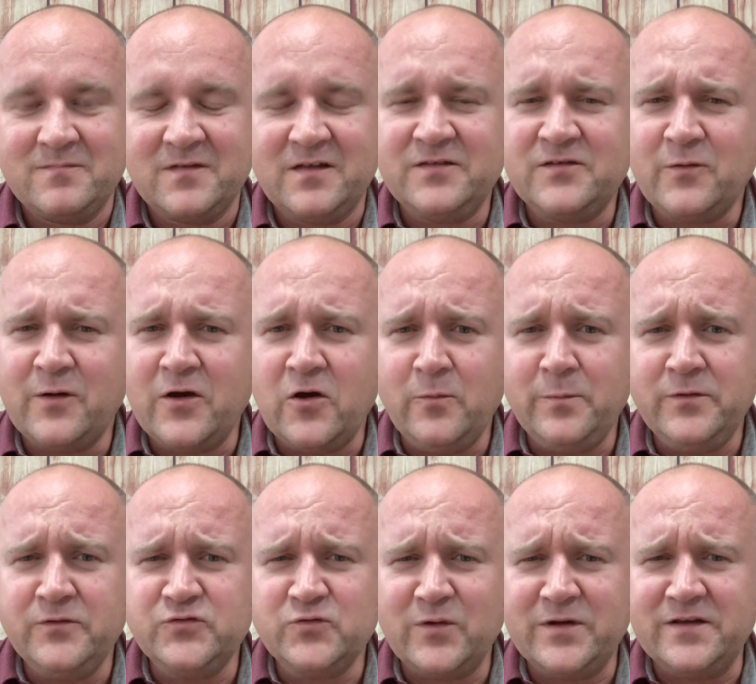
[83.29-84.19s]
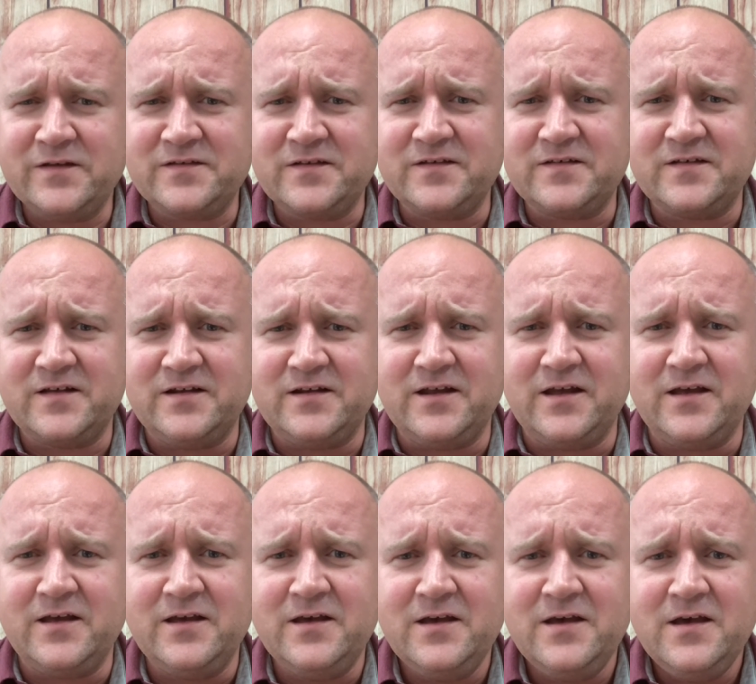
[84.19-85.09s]
And so I hope you join us this
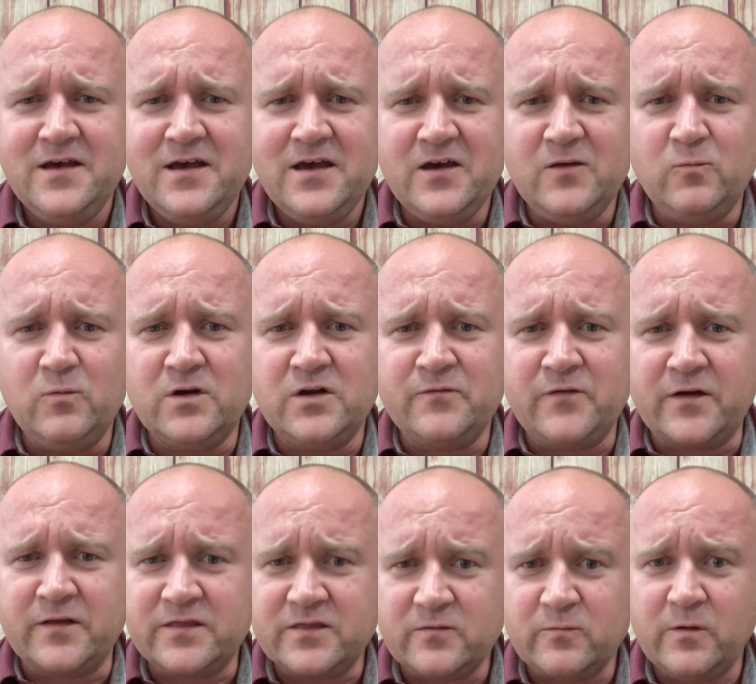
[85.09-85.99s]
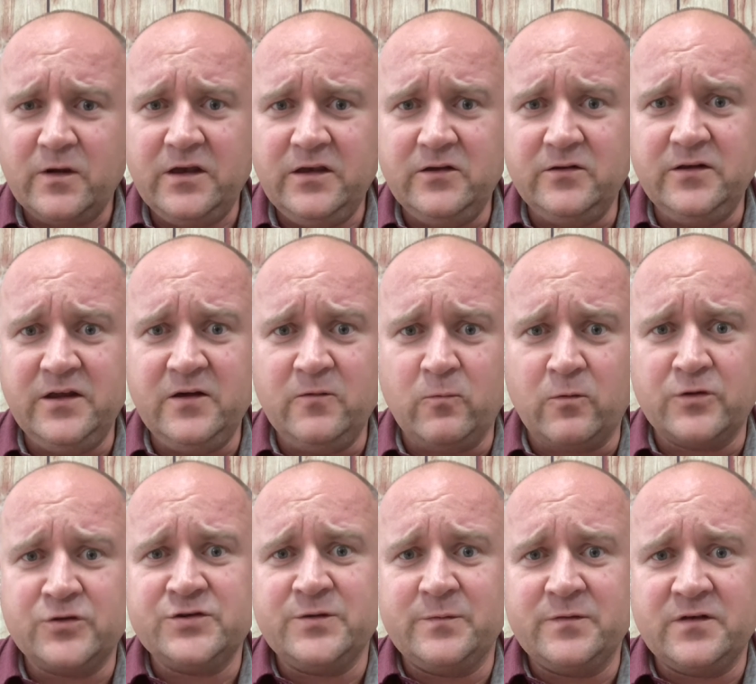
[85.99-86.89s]
Sunday in one of our three unique
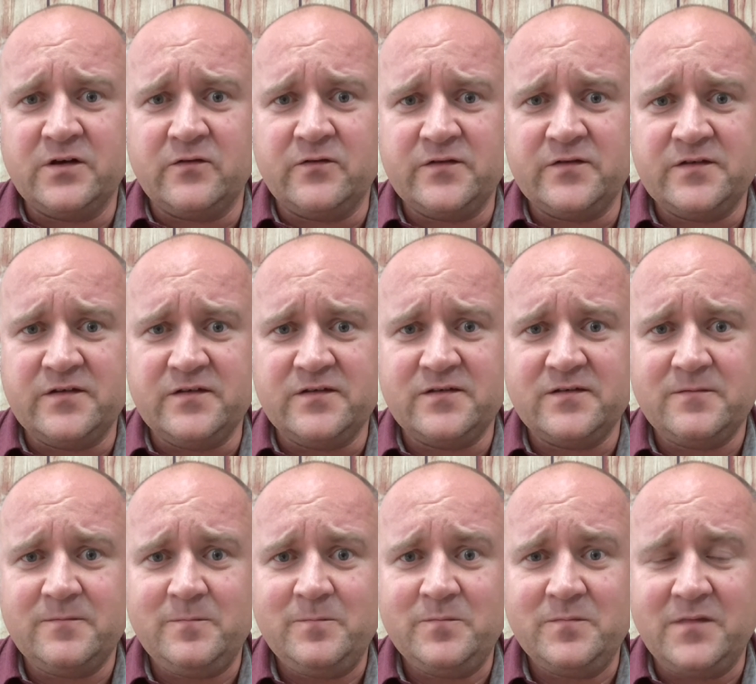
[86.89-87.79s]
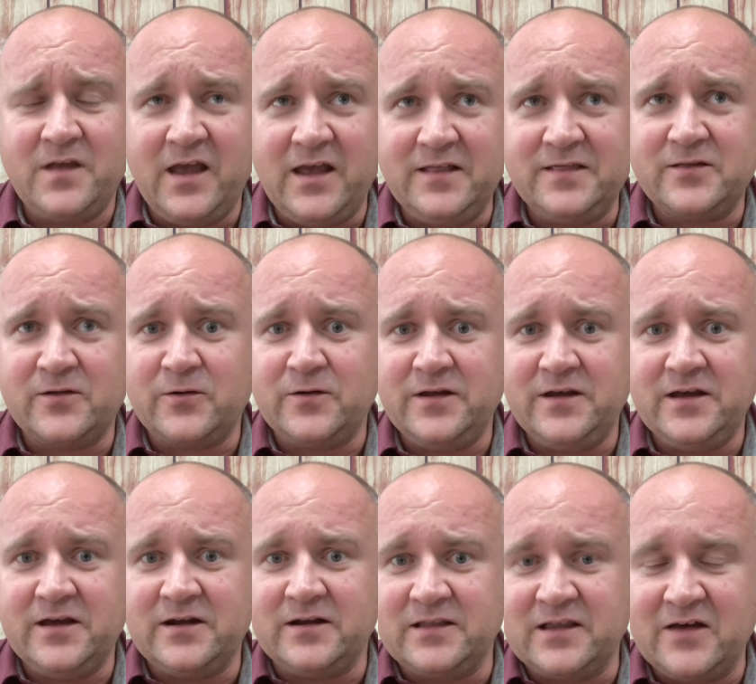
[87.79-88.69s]
worship services,
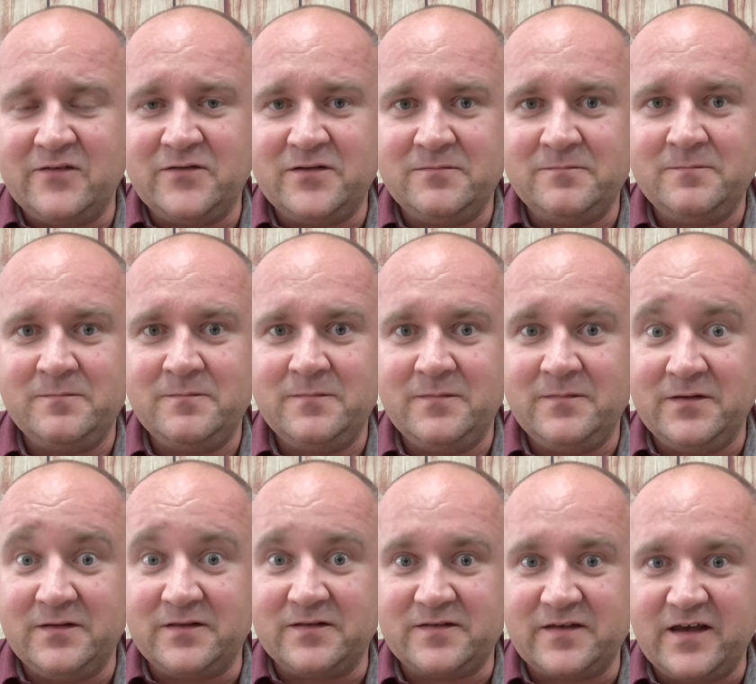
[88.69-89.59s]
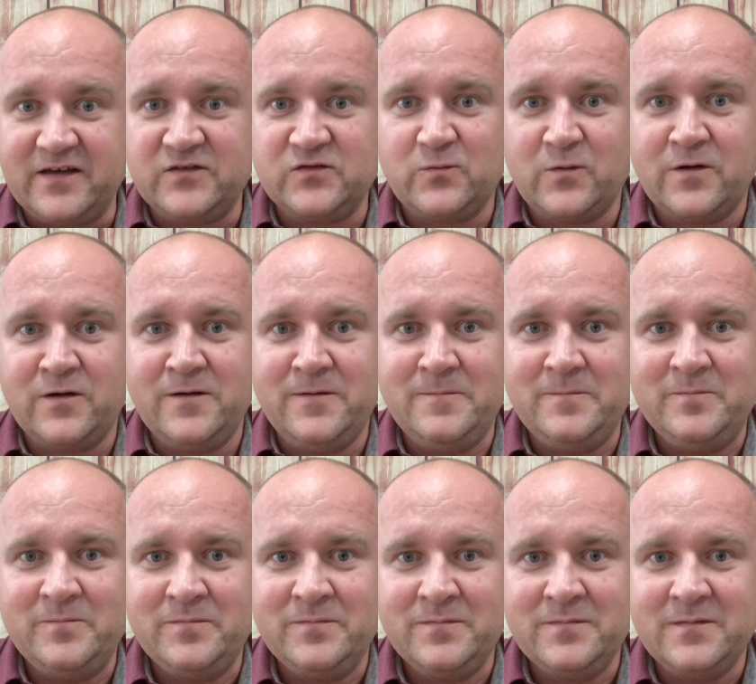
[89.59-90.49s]
8:30 and 11 in the sanctuary,
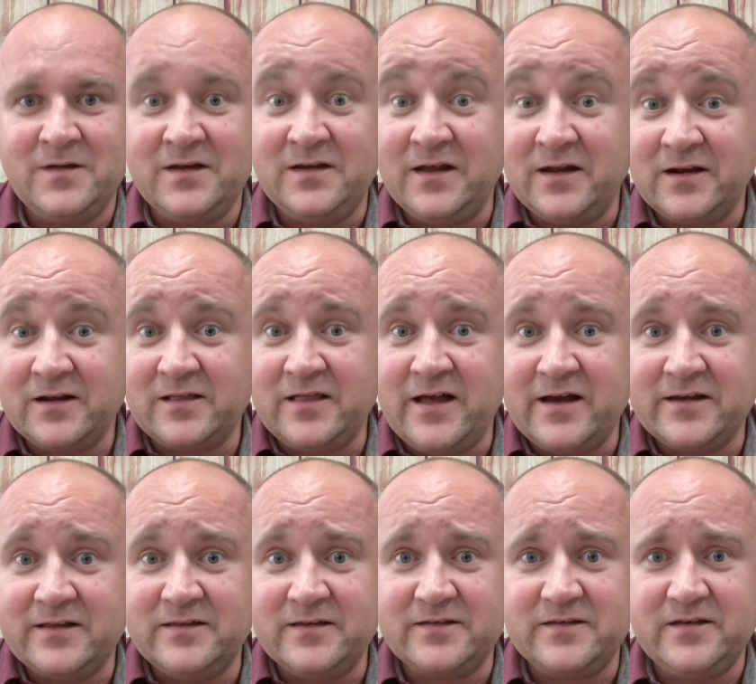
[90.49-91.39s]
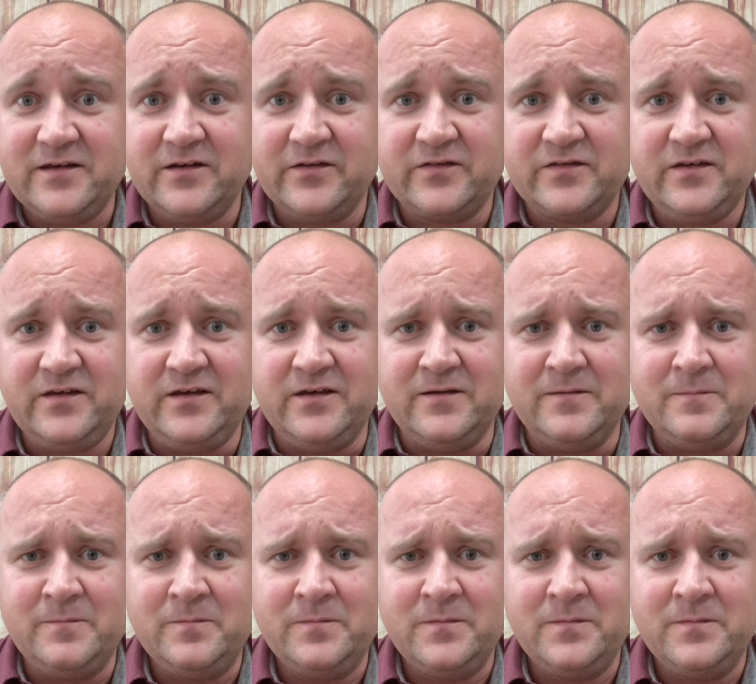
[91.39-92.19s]
and 9 o'clock in the CLC